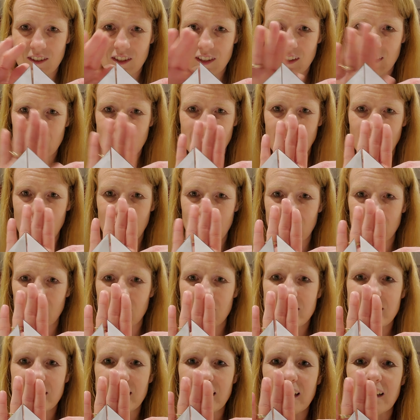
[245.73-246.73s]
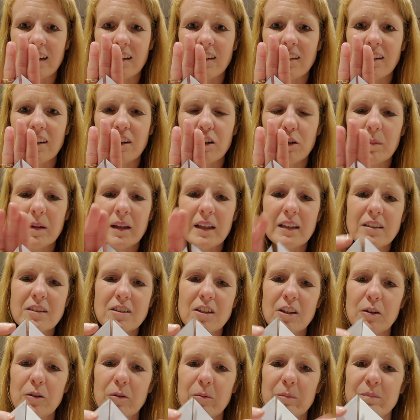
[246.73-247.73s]
You can kind of see it a little bit
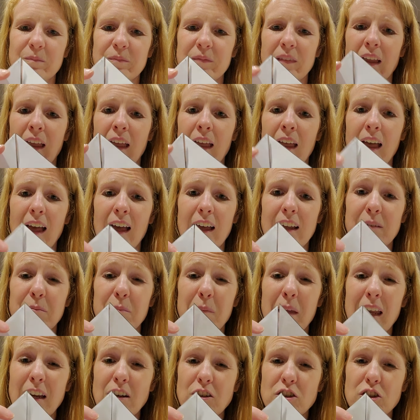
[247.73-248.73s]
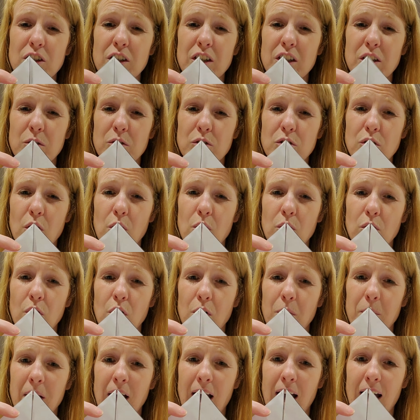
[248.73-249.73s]
too, and make sure you don't
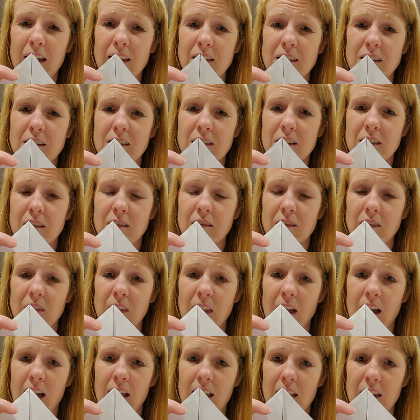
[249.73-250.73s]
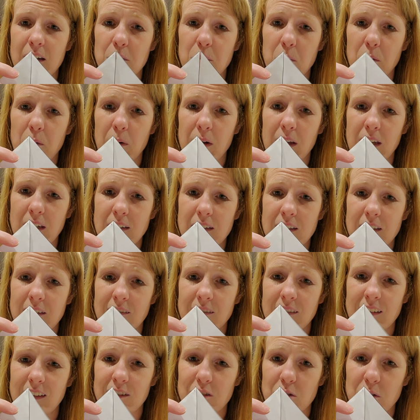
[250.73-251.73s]
go past that end point.
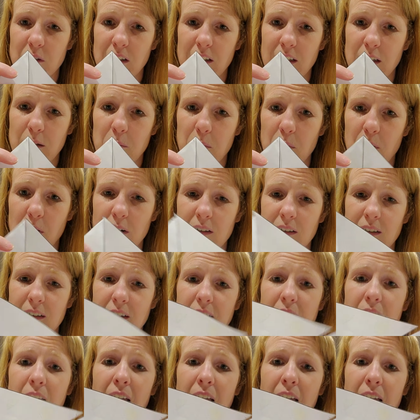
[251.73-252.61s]
It's really important.